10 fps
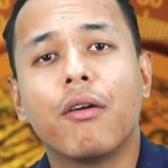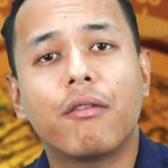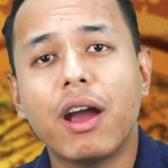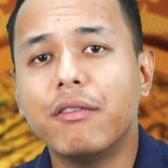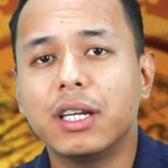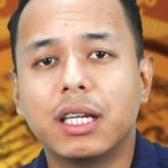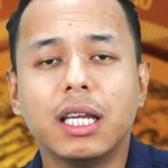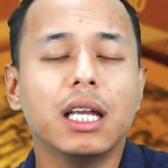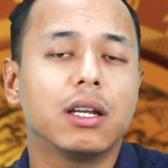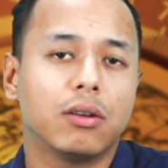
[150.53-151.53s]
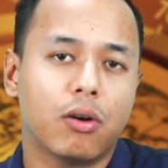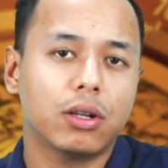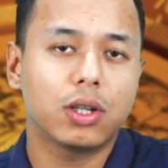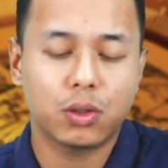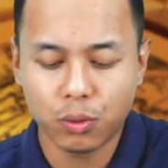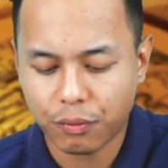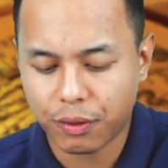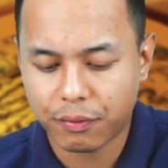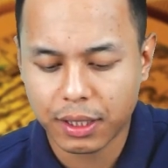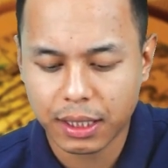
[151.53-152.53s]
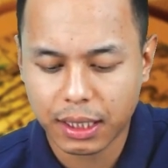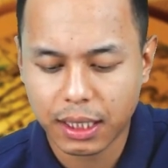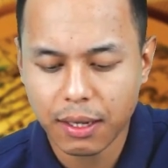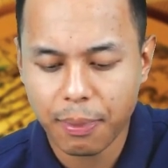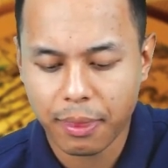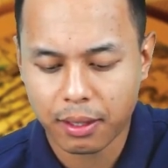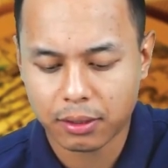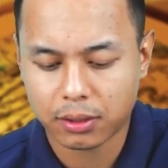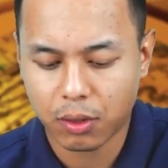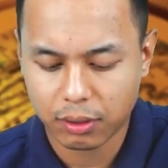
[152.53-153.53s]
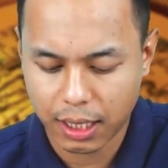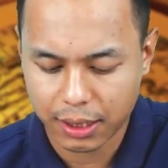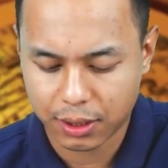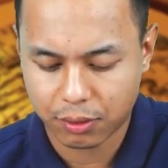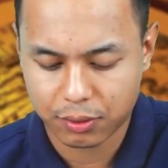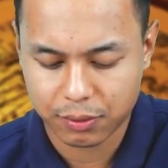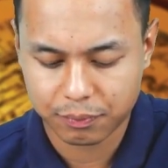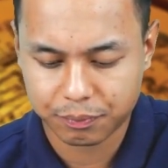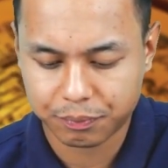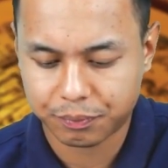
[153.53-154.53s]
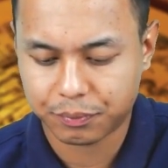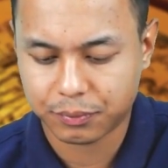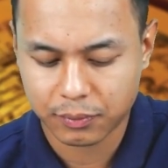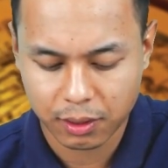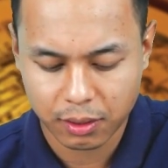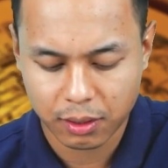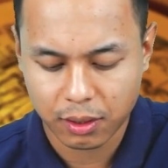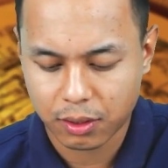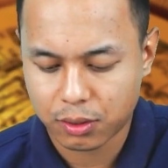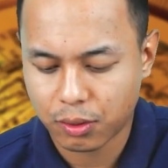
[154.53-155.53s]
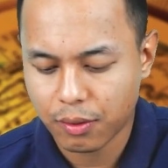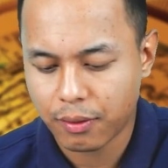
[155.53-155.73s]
5 degree north to 15 degree south latitudes. So